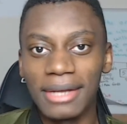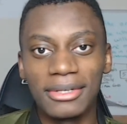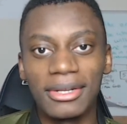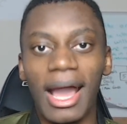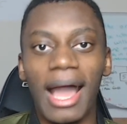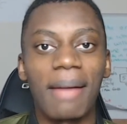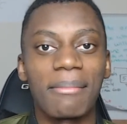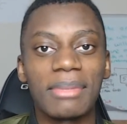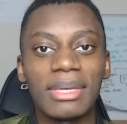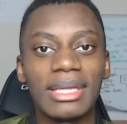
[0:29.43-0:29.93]

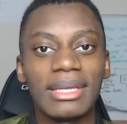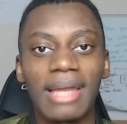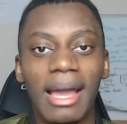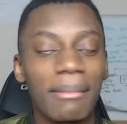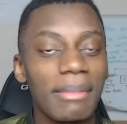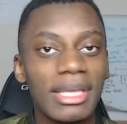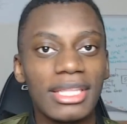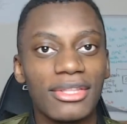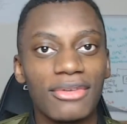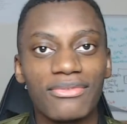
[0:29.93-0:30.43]
I mean, I
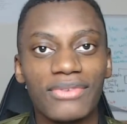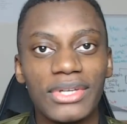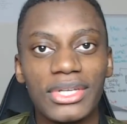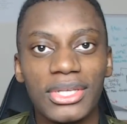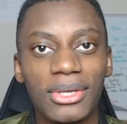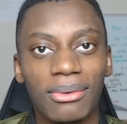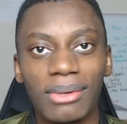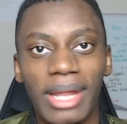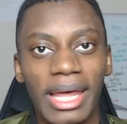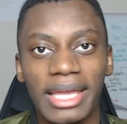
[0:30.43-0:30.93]
made the
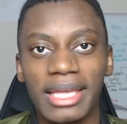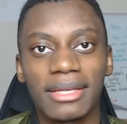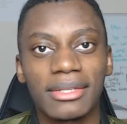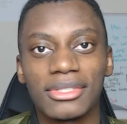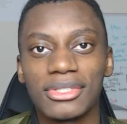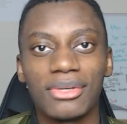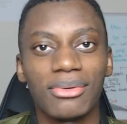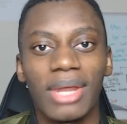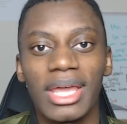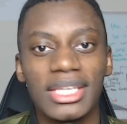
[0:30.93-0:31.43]
video like
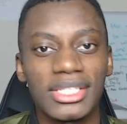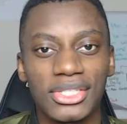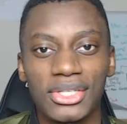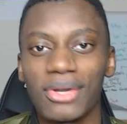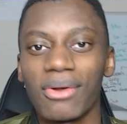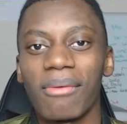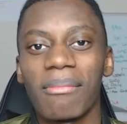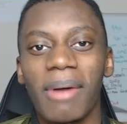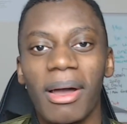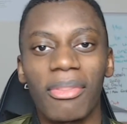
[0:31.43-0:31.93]
2 days
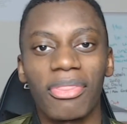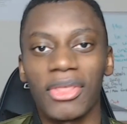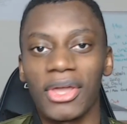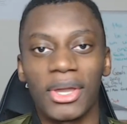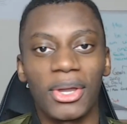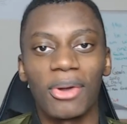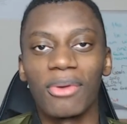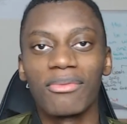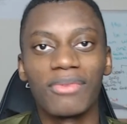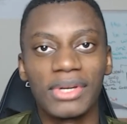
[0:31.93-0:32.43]
ago about the
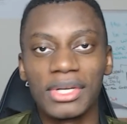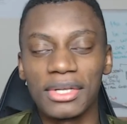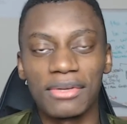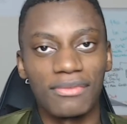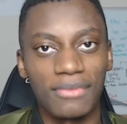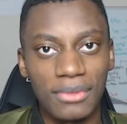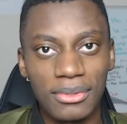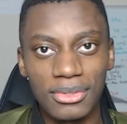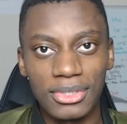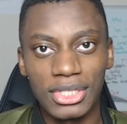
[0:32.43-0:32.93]
COVID
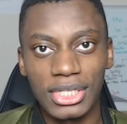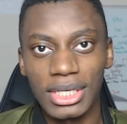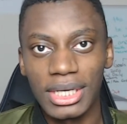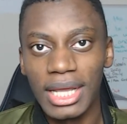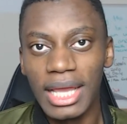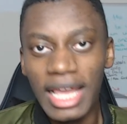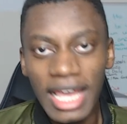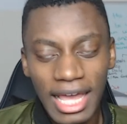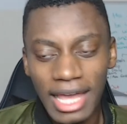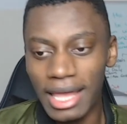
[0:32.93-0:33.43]
confusion,
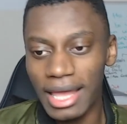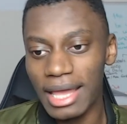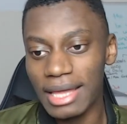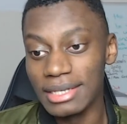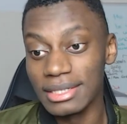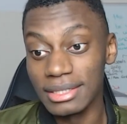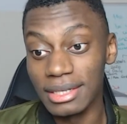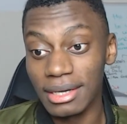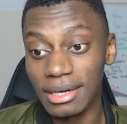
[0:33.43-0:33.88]
and